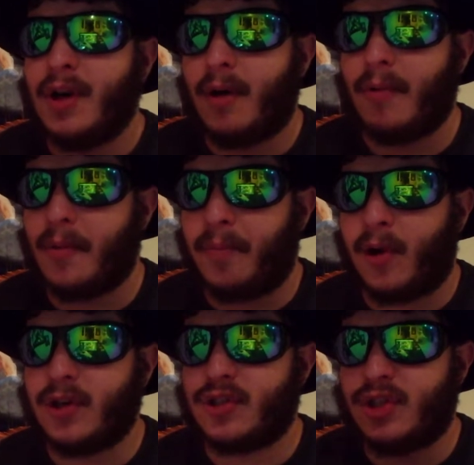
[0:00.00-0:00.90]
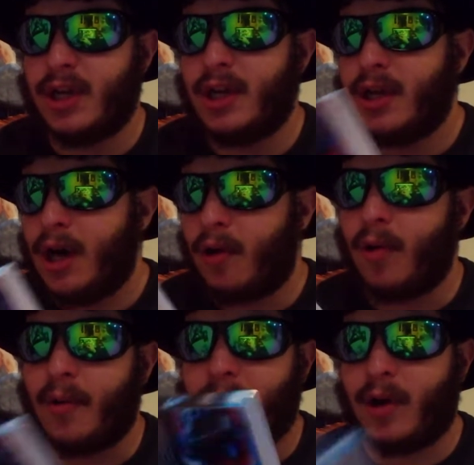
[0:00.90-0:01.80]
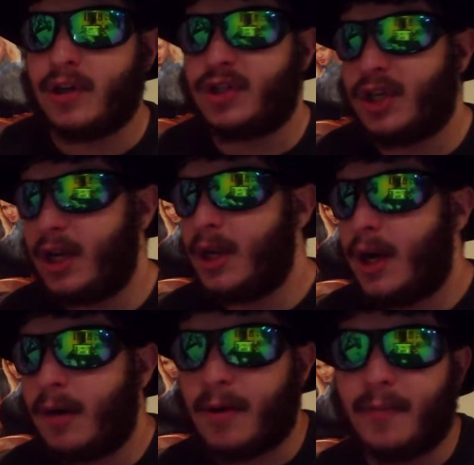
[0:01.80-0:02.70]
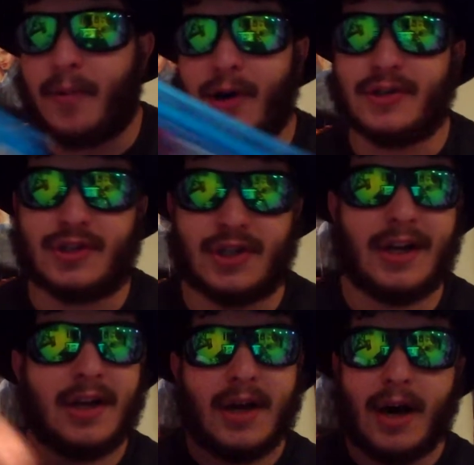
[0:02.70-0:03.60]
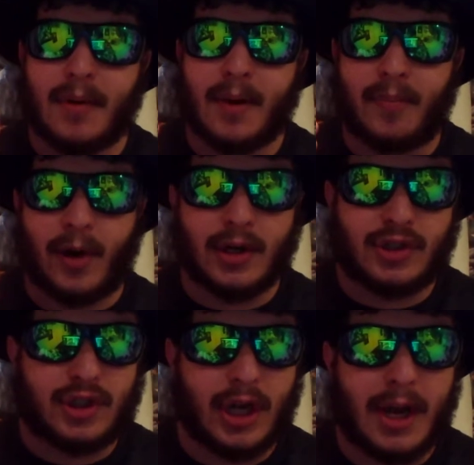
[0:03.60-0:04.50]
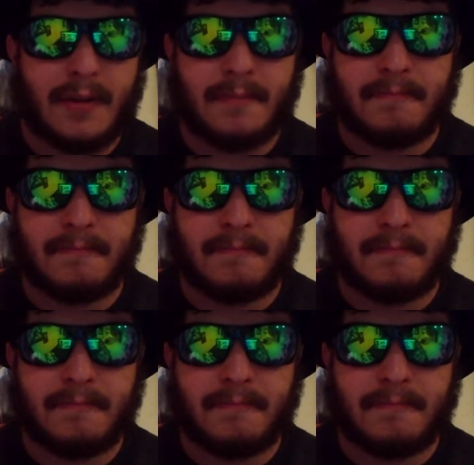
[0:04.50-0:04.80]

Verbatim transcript: I wanna punch it. I wanna punch it. I wanna punch it. I wanna punch it.